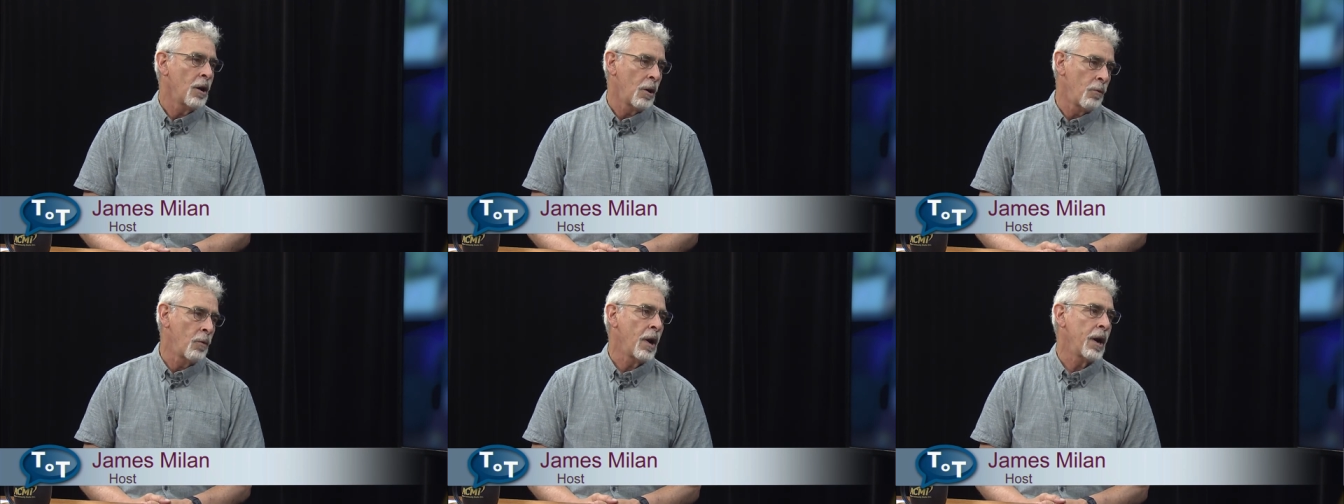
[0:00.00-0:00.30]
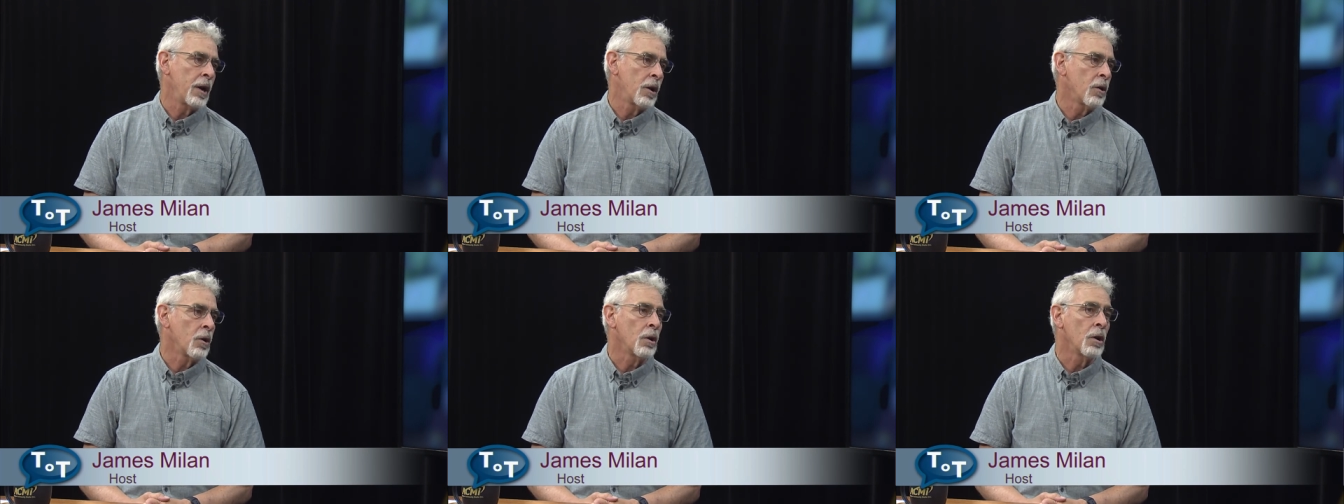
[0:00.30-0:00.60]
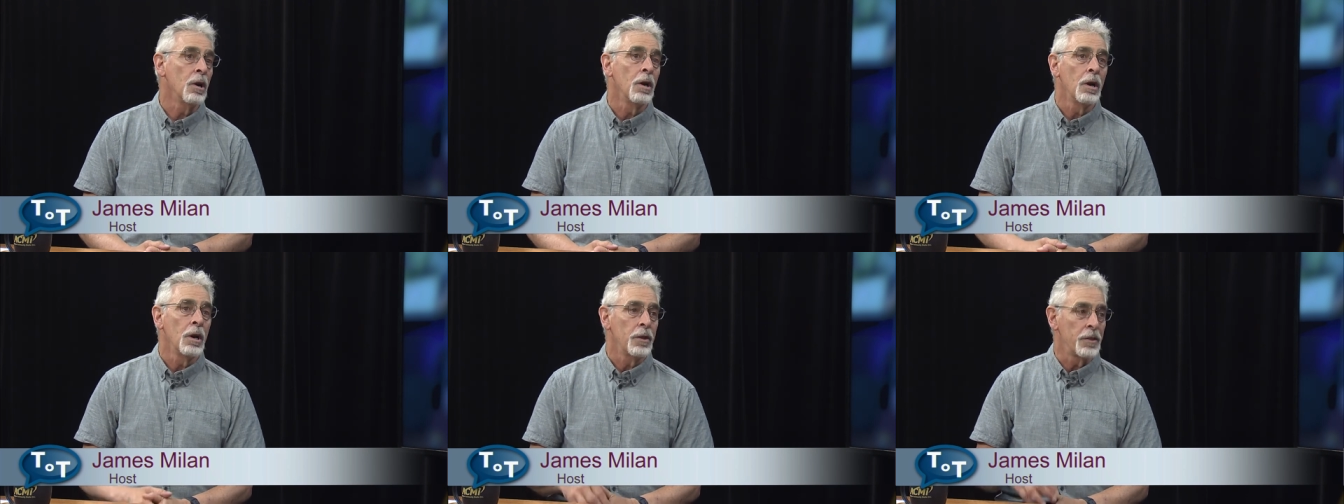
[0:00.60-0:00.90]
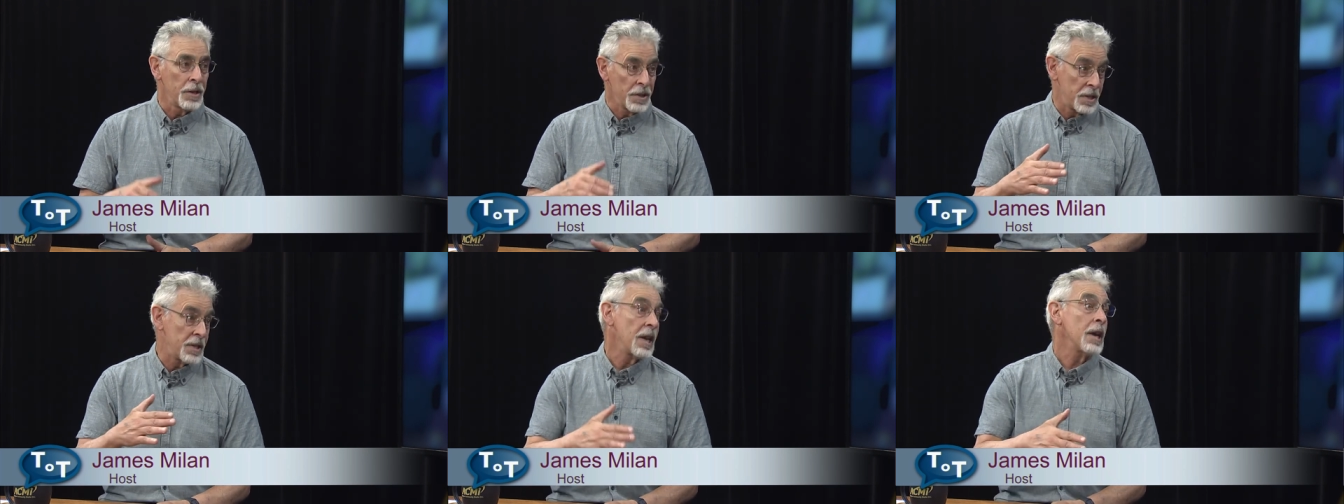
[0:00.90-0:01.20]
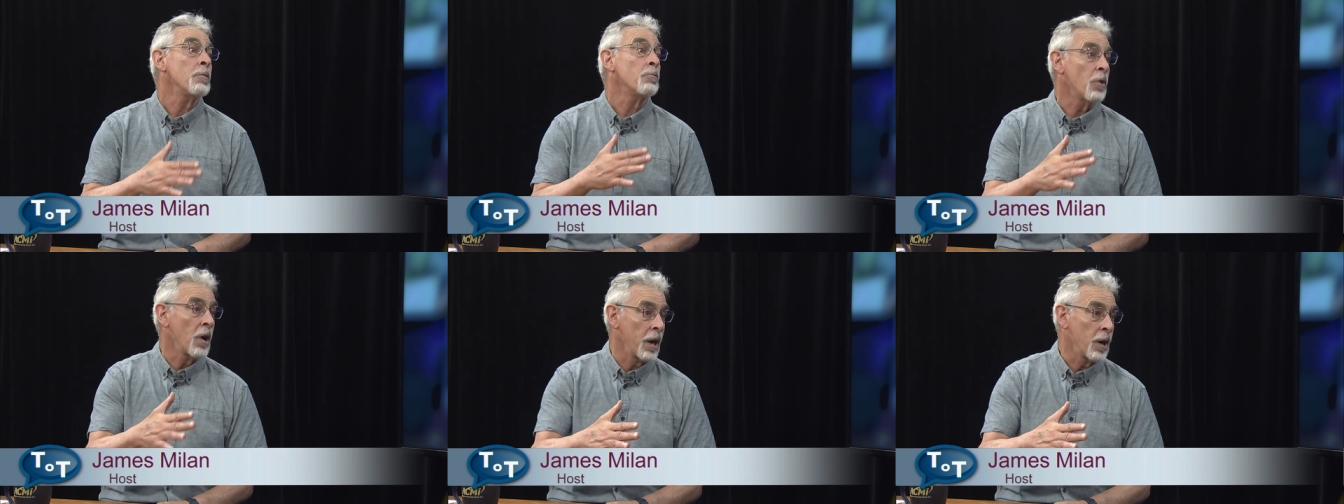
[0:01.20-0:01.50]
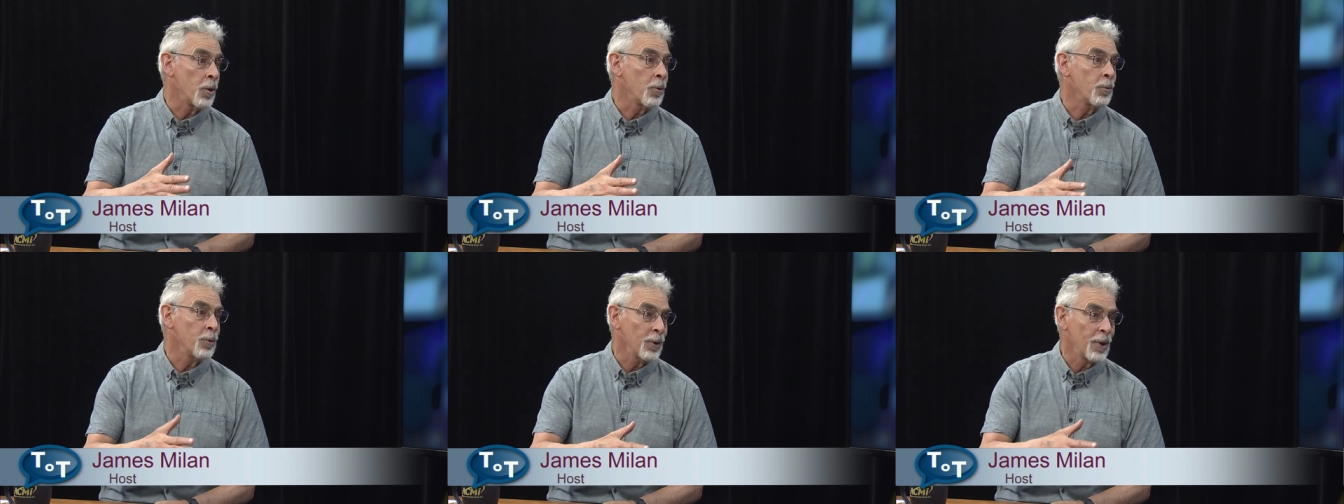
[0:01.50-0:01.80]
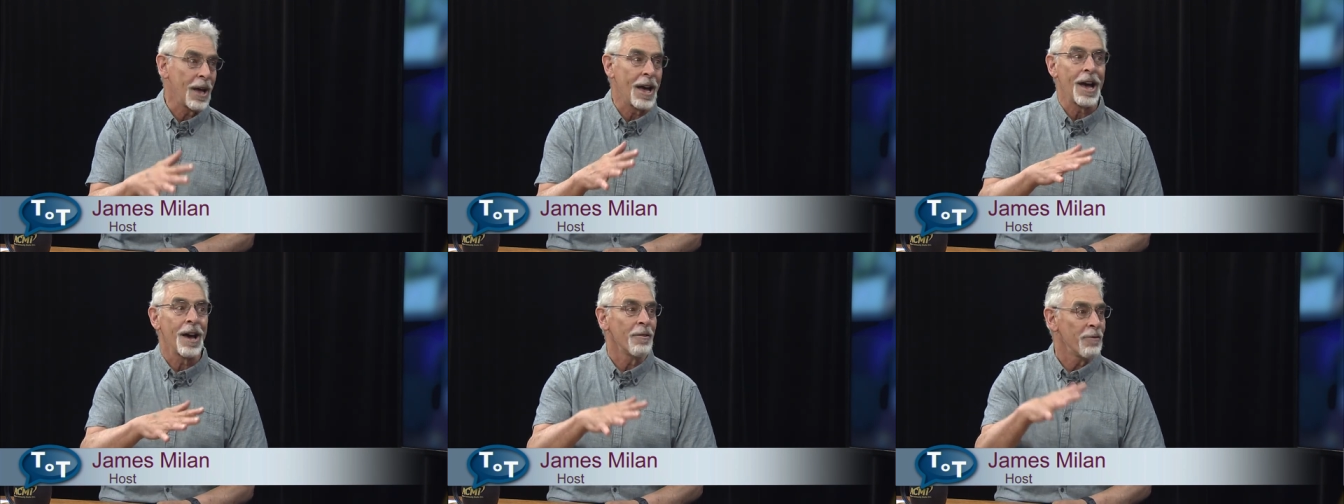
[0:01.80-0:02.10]
a writer, the same writer, will
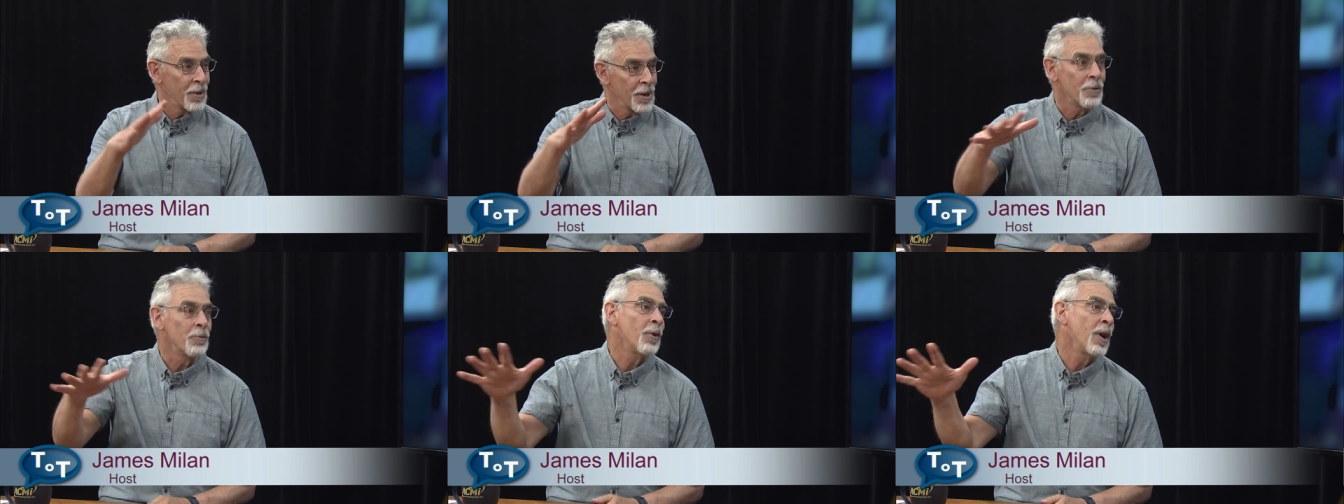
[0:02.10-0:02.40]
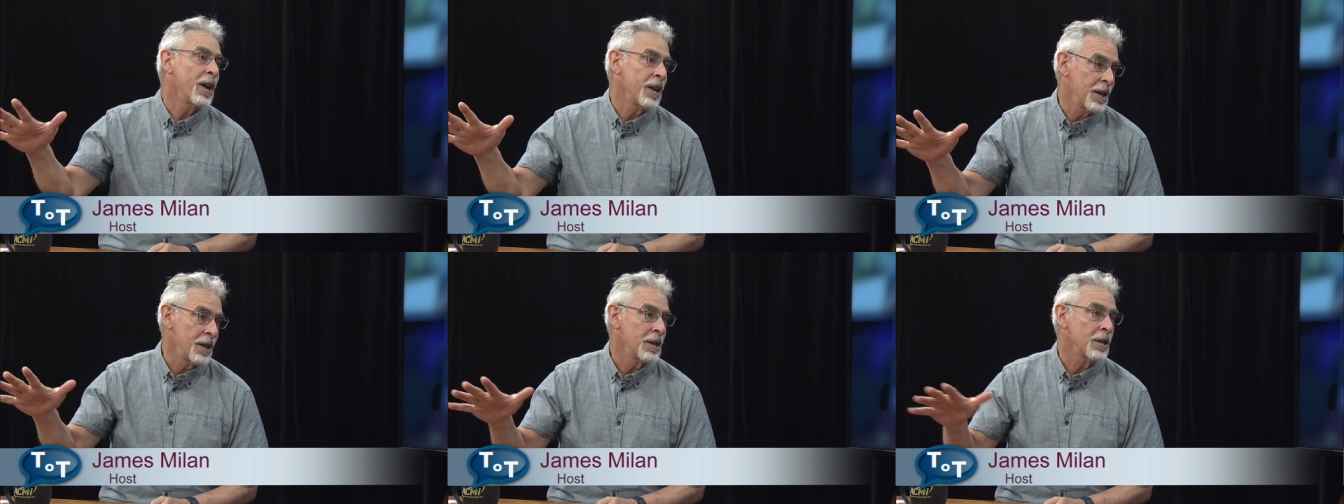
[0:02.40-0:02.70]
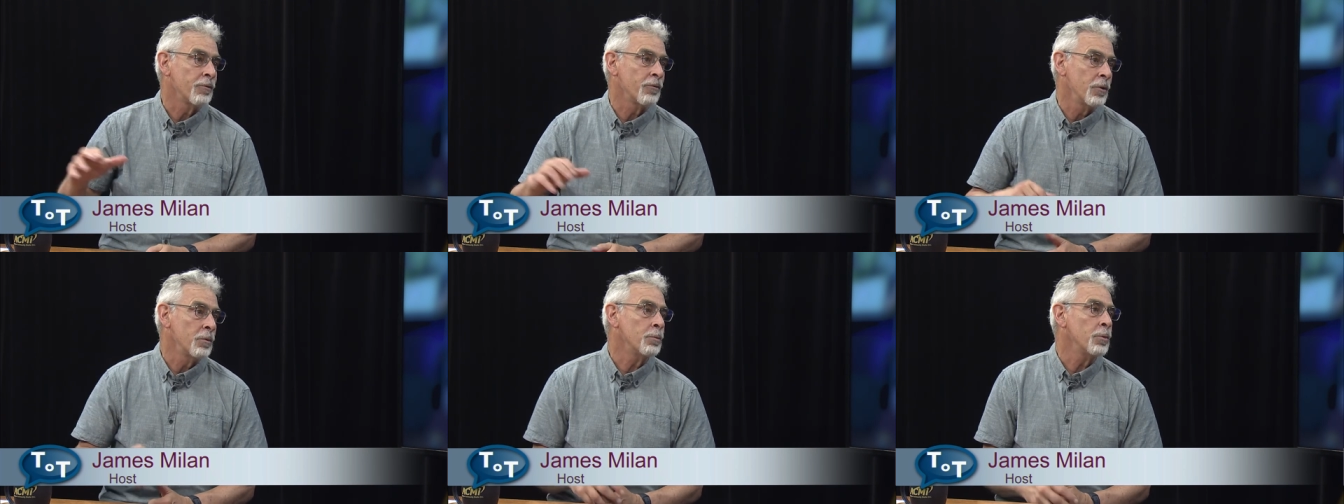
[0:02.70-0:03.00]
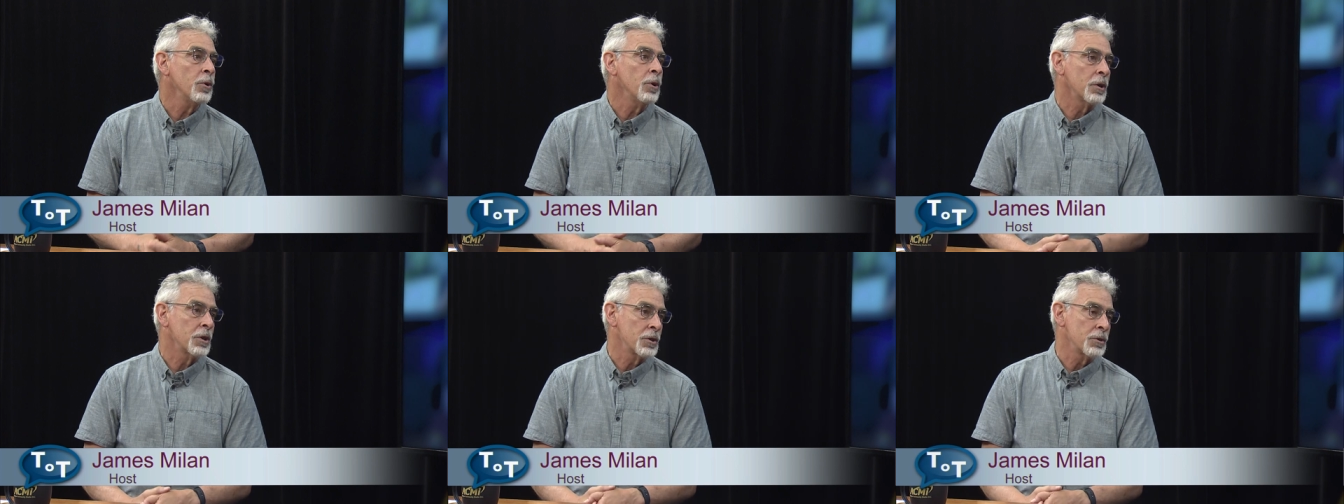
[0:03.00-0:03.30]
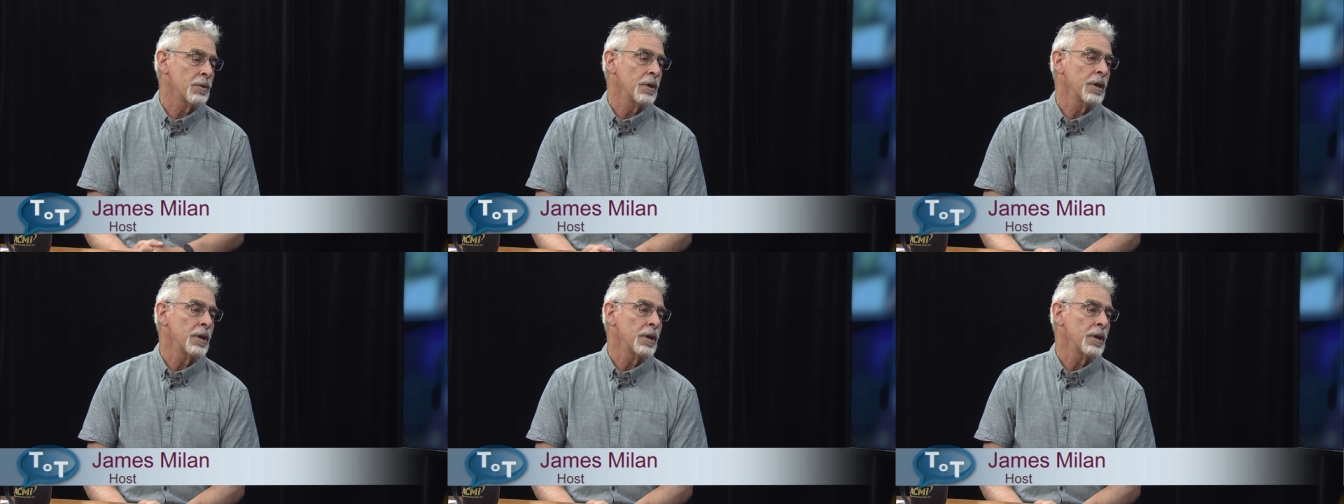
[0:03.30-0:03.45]
have in writing different books, right?